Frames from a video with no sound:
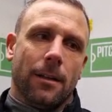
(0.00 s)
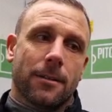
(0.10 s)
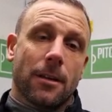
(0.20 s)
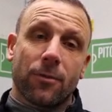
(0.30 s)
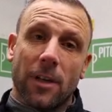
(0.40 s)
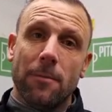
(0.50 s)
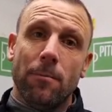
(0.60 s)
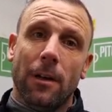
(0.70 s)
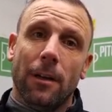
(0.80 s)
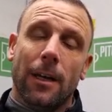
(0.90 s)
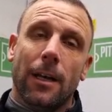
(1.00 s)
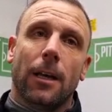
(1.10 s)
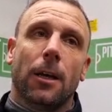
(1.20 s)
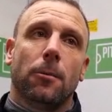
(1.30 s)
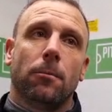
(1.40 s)
Tough game.
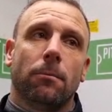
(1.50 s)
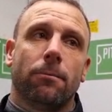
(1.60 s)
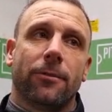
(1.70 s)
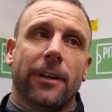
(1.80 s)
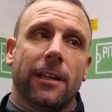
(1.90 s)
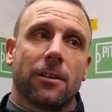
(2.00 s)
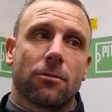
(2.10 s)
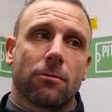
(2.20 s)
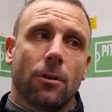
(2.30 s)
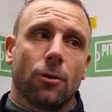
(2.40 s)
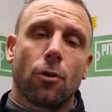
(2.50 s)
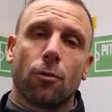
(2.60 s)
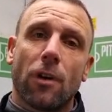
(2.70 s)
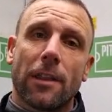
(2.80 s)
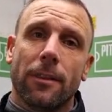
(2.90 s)
Um, Phoenix on a
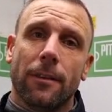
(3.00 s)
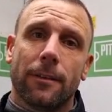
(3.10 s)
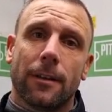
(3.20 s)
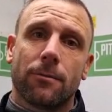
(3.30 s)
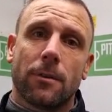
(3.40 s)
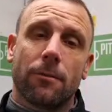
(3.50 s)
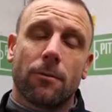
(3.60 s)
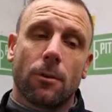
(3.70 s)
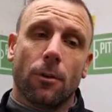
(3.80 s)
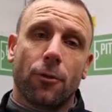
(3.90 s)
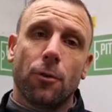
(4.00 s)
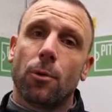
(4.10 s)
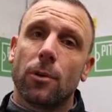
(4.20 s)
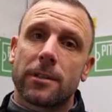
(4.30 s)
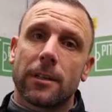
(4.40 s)
good run. They've, they've, got a few
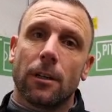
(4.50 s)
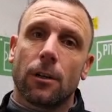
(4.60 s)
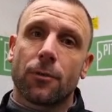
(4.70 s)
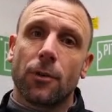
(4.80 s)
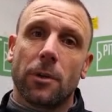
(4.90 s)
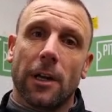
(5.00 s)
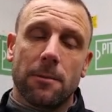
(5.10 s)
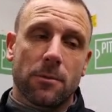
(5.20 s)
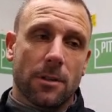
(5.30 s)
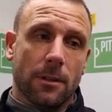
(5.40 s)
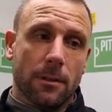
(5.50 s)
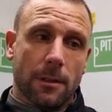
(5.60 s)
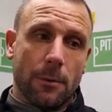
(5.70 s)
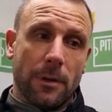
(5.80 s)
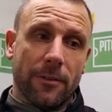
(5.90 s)
points in the last few games and
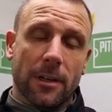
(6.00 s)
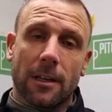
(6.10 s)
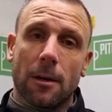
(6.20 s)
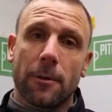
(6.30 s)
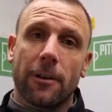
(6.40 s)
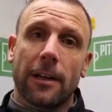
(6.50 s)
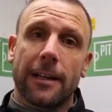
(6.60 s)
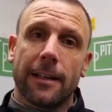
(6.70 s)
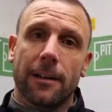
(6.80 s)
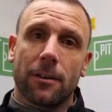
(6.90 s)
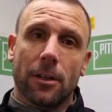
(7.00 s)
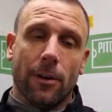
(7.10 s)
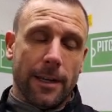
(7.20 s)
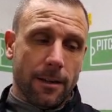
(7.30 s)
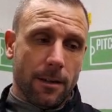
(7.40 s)
they were never going to come here and lay down and
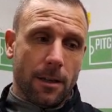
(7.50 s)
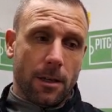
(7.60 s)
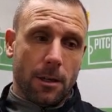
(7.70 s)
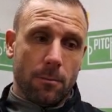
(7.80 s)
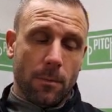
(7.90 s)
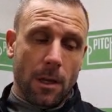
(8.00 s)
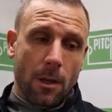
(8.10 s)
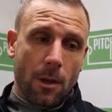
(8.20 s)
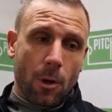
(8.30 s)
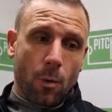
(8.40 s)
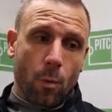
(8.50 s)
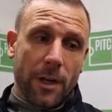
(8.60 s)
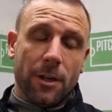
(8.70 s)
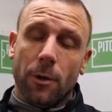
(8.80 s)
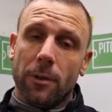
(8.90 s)
die. Um,
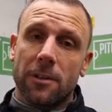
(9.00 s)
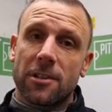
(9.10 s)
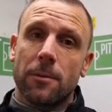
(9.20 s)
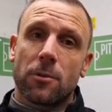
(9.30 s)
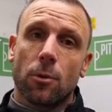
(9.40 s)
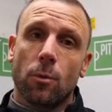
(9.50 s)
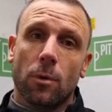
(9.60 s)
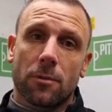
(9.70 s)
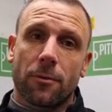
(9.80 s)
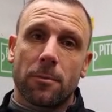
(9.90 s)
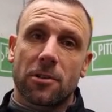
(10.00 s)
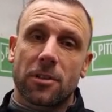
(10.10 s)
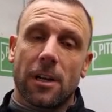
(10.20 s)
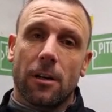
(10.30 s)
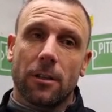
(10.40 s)
we knew and the team talk was from the
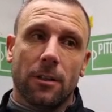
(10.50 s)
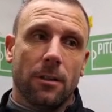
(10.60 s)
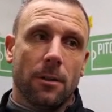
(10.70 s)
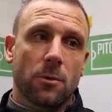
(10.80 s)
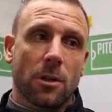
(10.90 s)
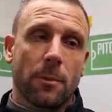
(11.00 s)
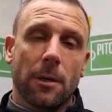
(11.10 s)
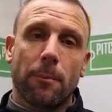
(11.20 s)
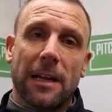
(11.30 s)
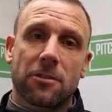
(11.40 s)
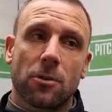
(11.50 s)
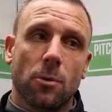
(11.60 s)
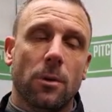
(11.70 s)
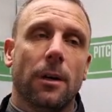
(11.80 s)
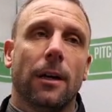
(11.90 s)
start that it was going to be a
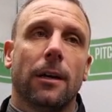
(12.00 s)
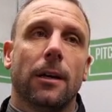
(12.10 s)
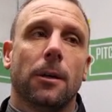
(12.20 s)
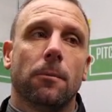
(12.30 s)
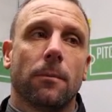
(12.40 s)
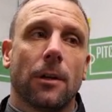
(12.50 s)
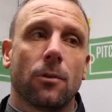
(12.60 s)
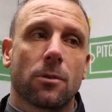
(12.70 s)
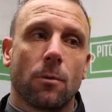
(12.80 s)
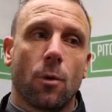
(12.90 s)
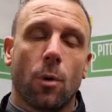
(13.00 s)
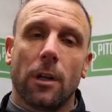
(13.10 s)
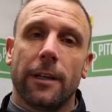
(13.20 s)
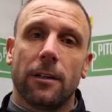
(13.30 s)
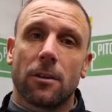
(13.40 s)
battle. Um, they got some
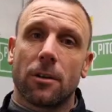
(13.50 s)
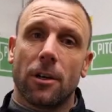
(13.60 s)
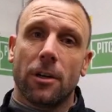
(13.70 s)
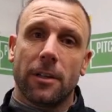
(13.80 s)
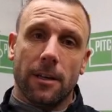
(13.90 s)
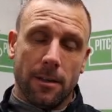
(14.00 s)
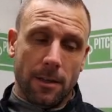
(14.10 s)
quality that could hurt you.